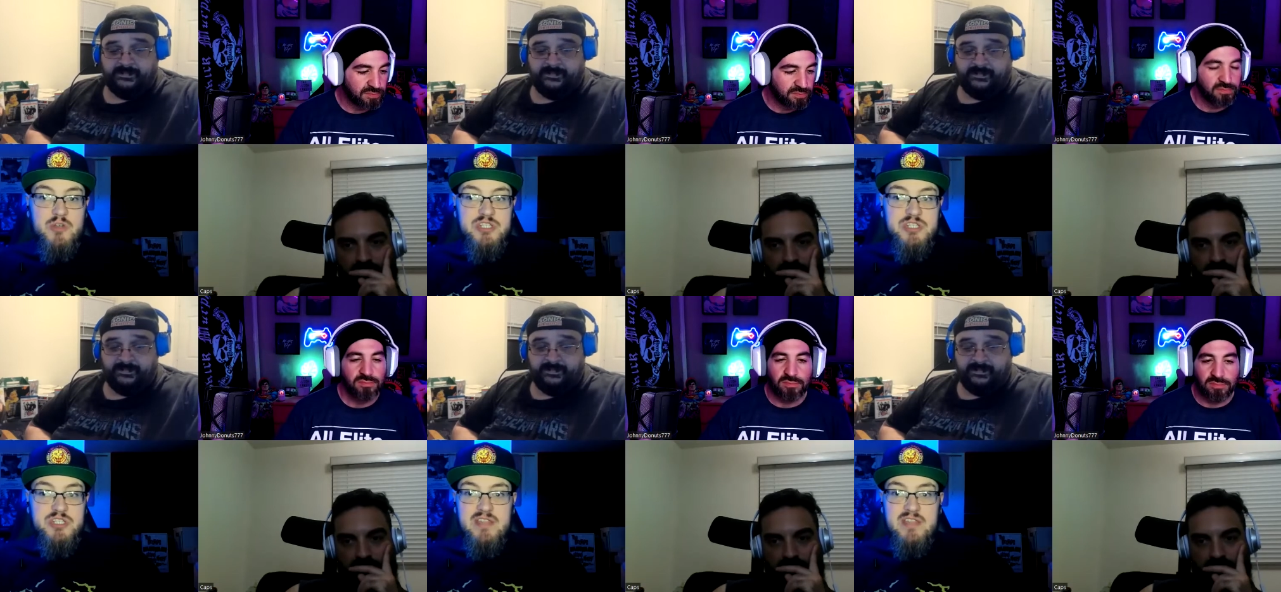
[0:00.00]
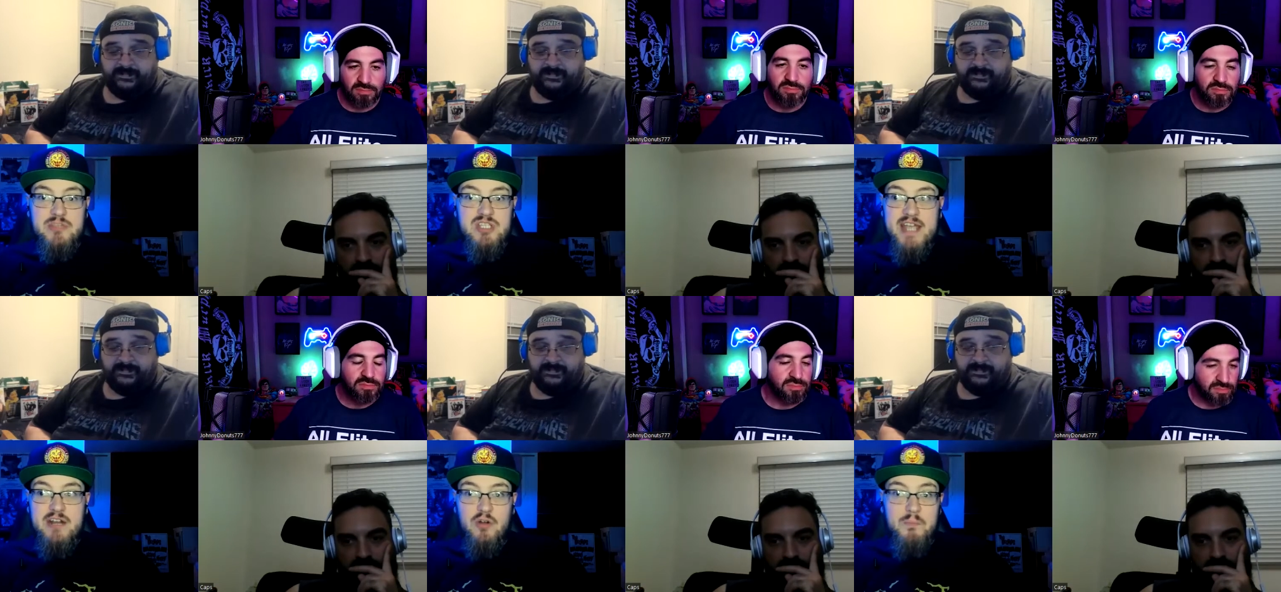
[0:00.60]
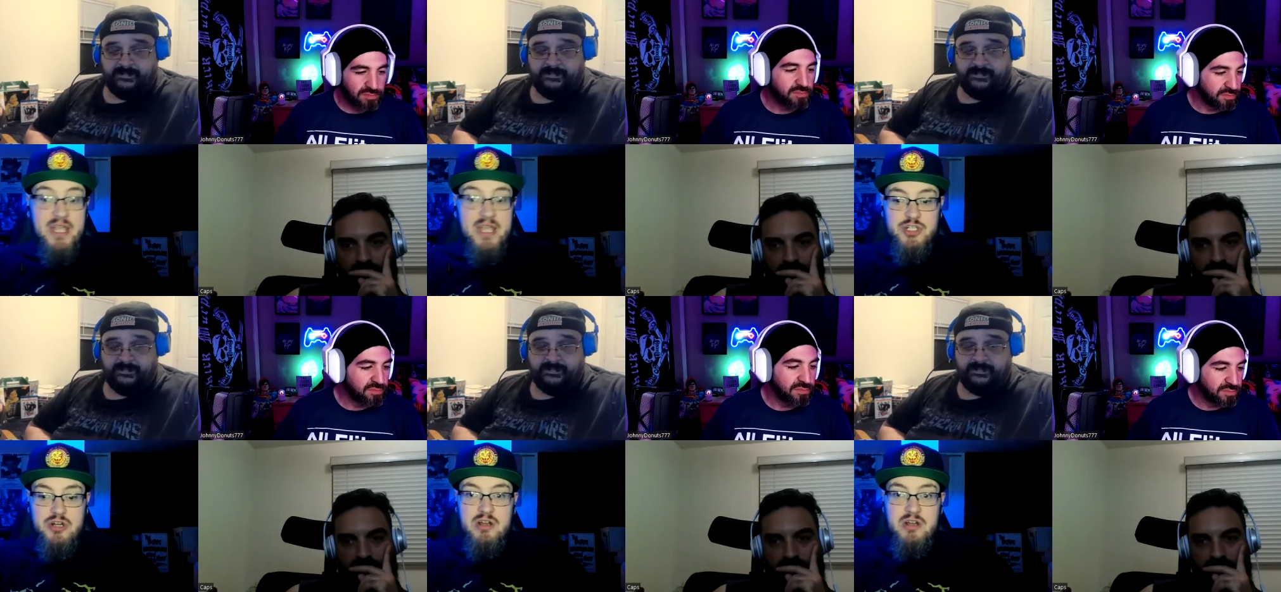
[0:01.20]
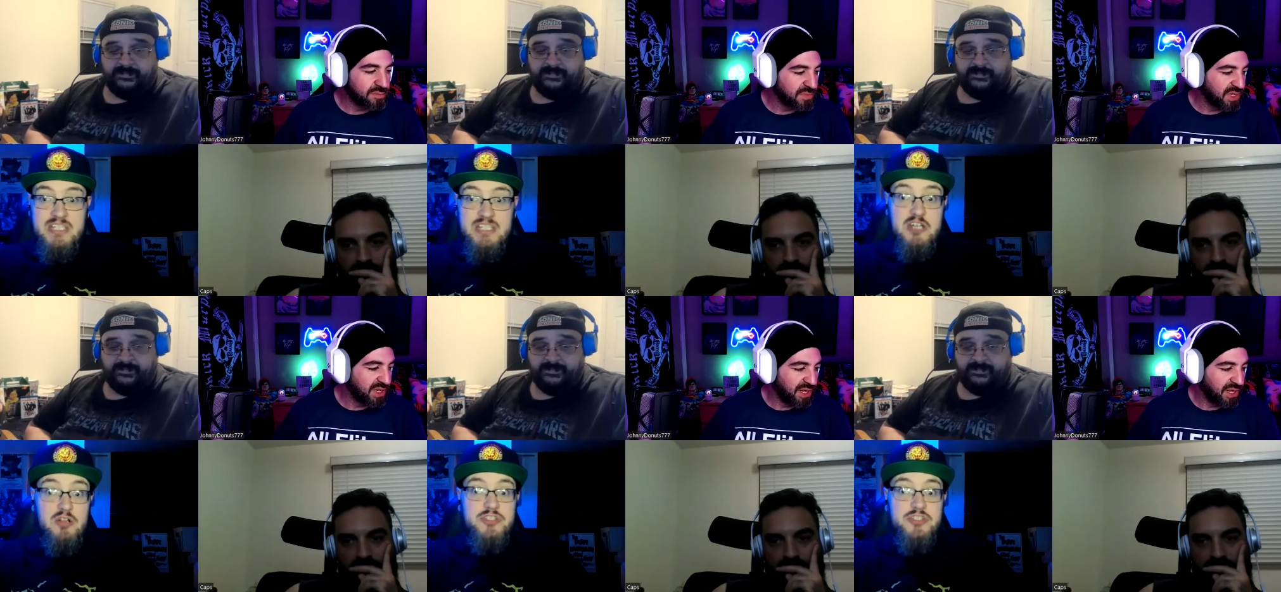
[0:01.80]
Speaker 1: wasn't even in the title picture until